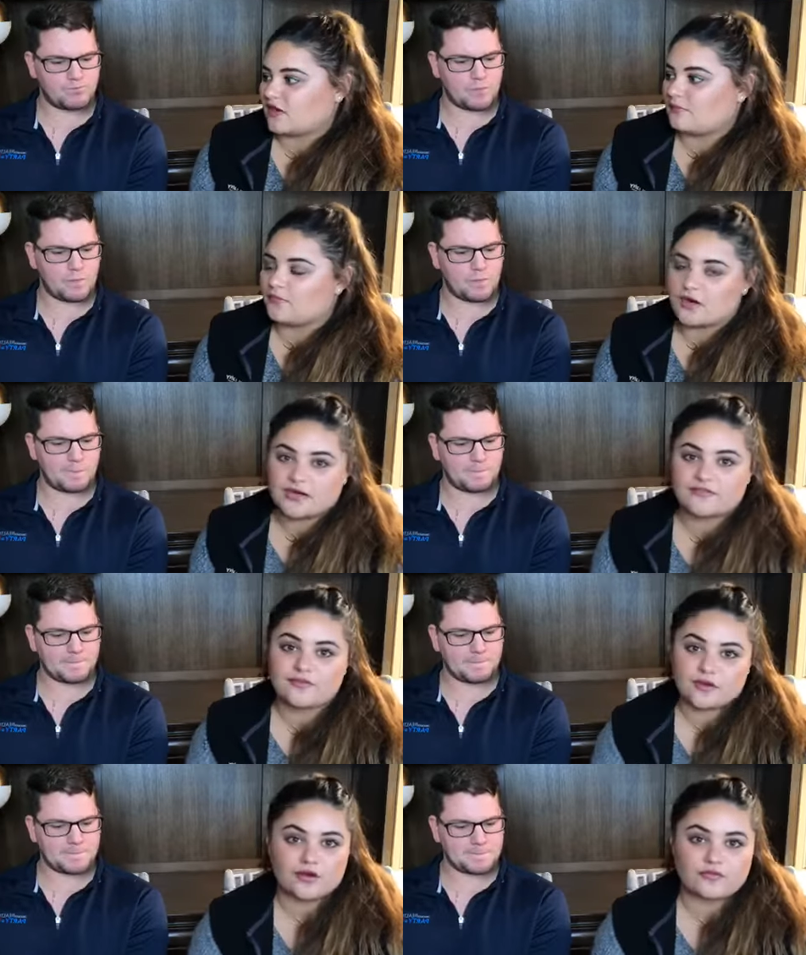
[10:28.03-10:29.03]
Speaker 1: market
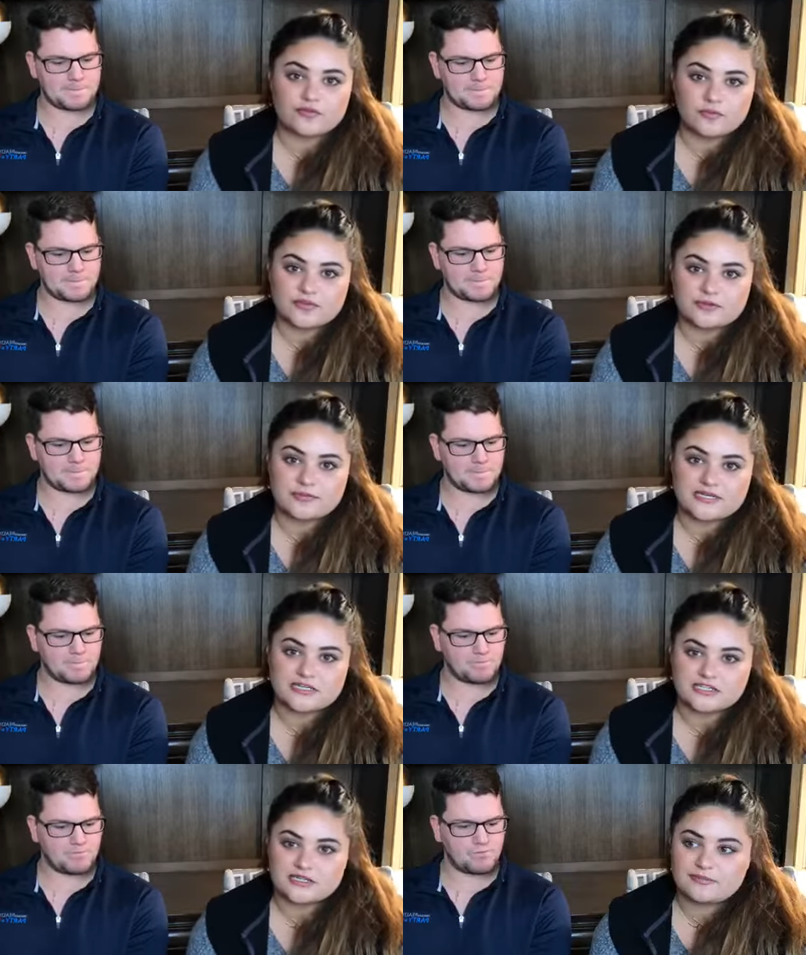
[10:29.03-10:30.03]
for, for what they're
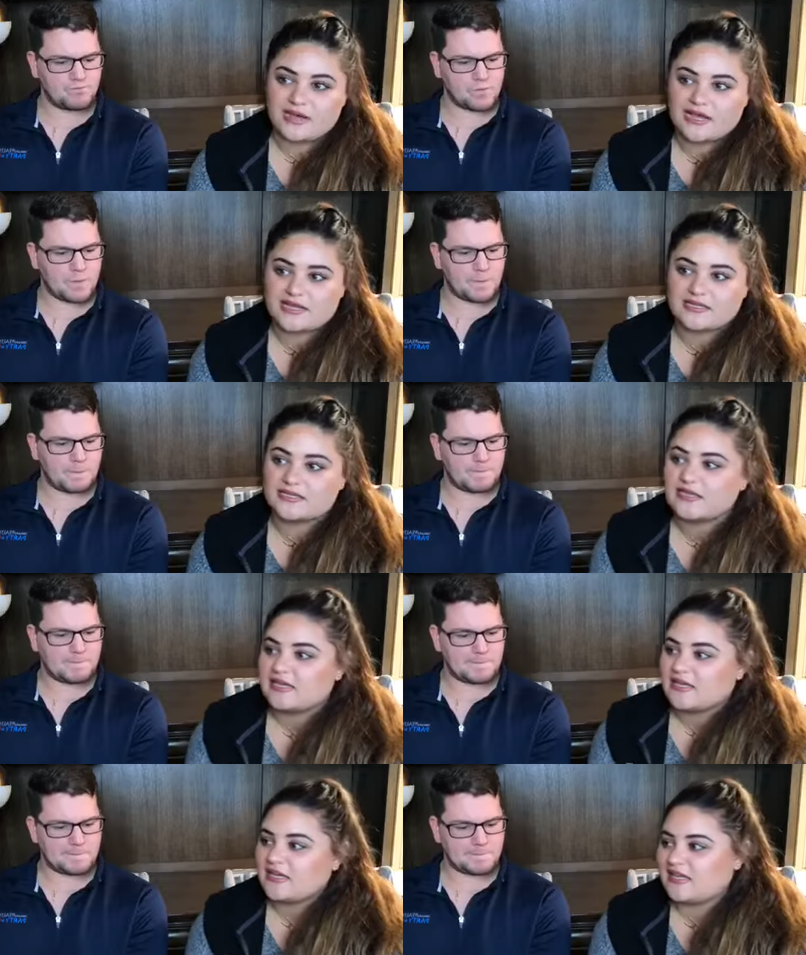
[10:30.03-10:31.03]
potentially buying.
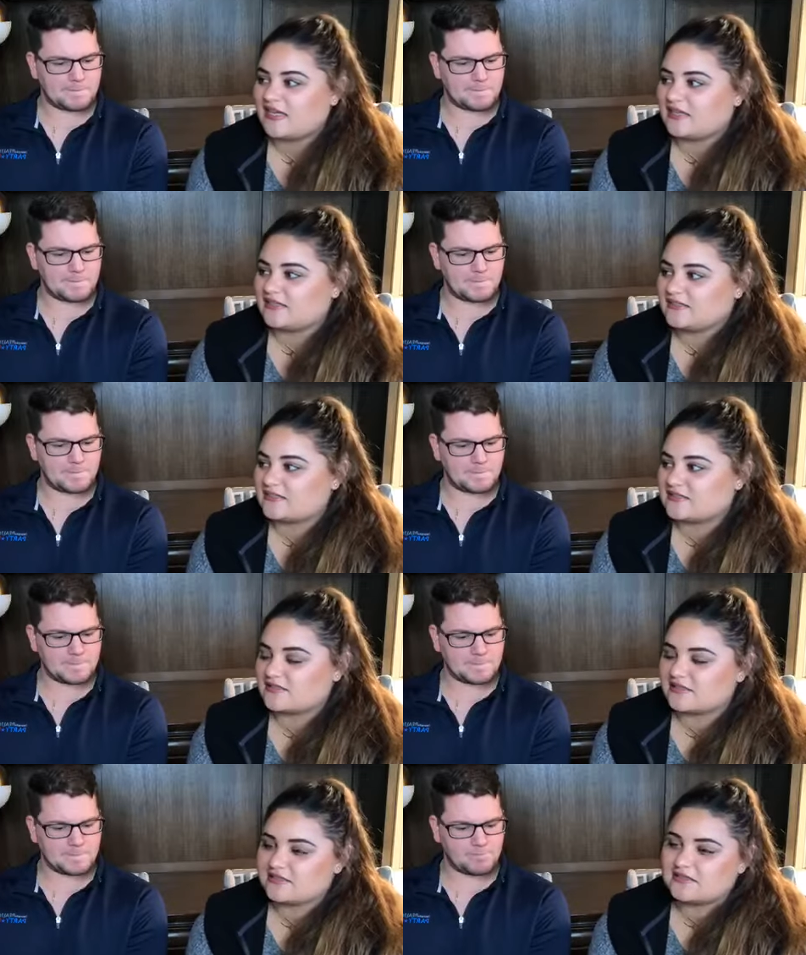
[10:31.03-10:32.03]
And
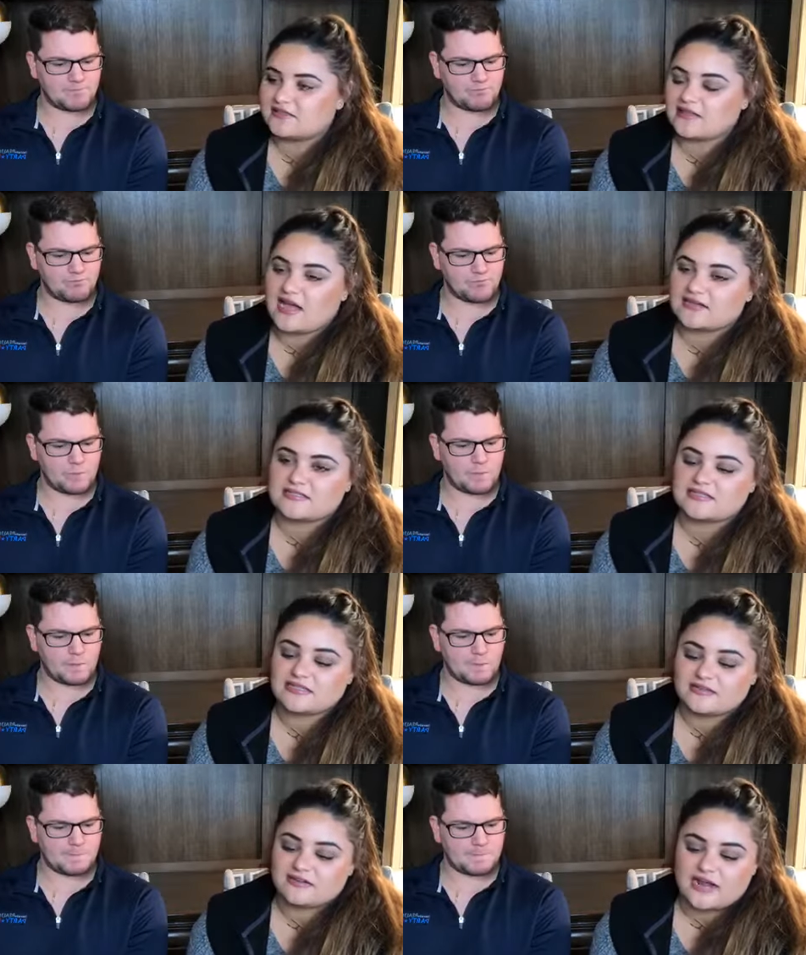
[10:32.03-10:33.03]

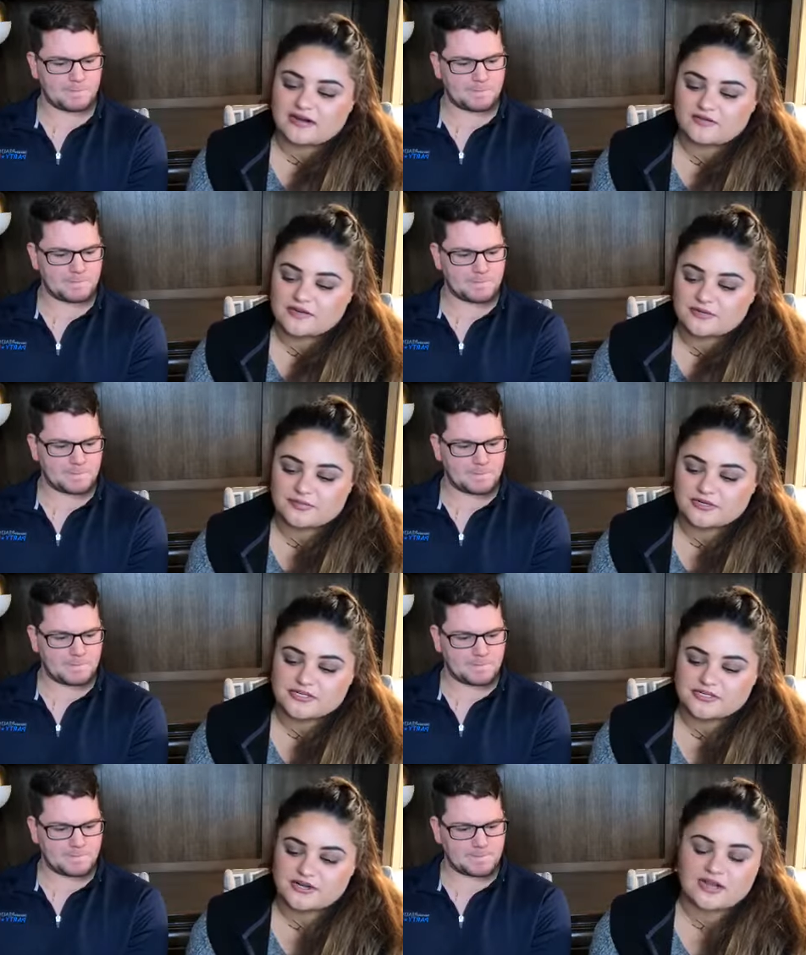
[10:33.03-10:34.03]
honestly, they're not going to
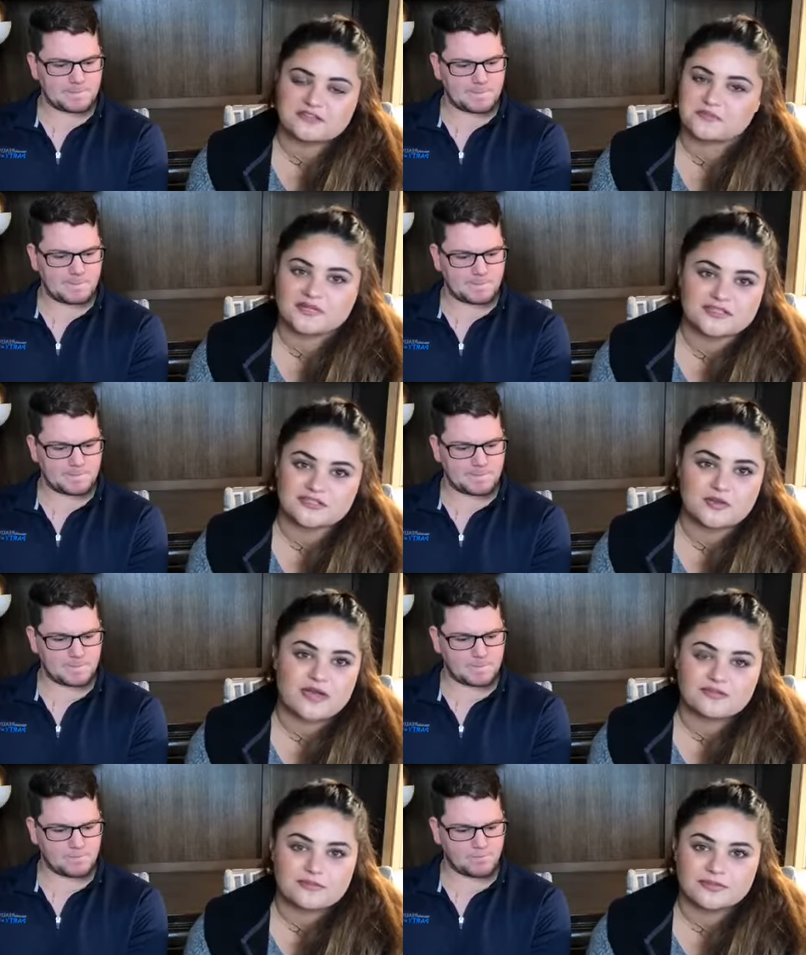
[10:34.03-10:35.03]
purchase your house because you
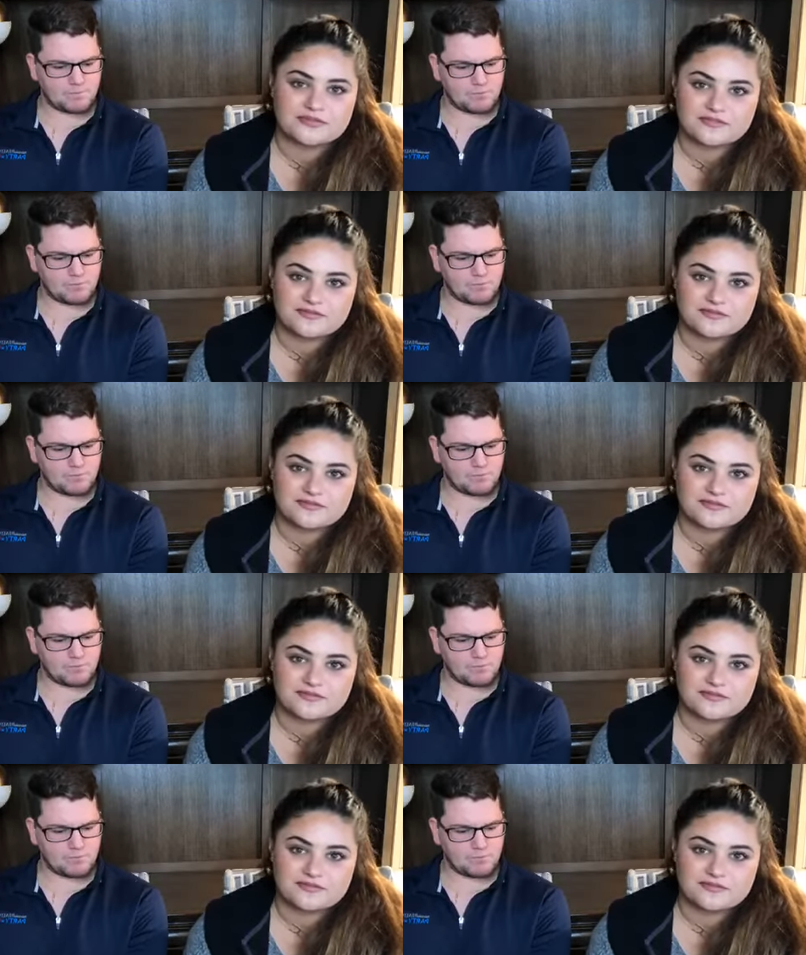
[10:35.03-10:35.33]
have a built